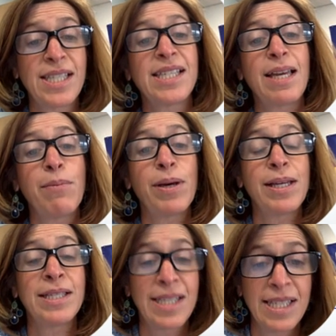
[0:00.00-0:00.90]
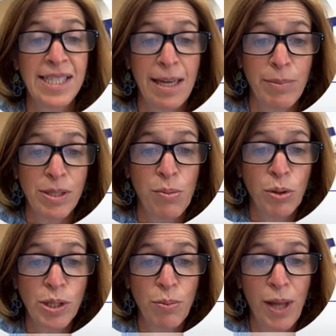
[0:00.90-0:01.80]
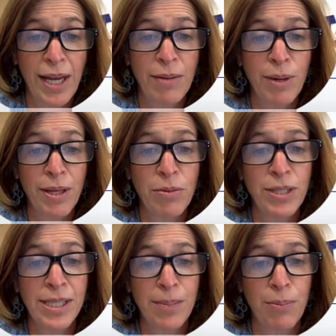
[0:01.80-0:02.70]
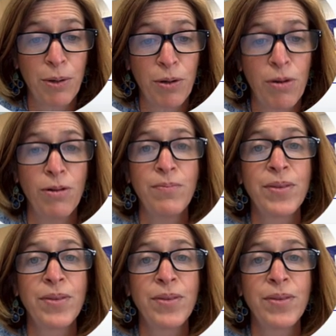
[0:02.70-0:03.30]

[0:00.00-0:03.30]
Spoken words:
is the same as multiplying by the reciprocal.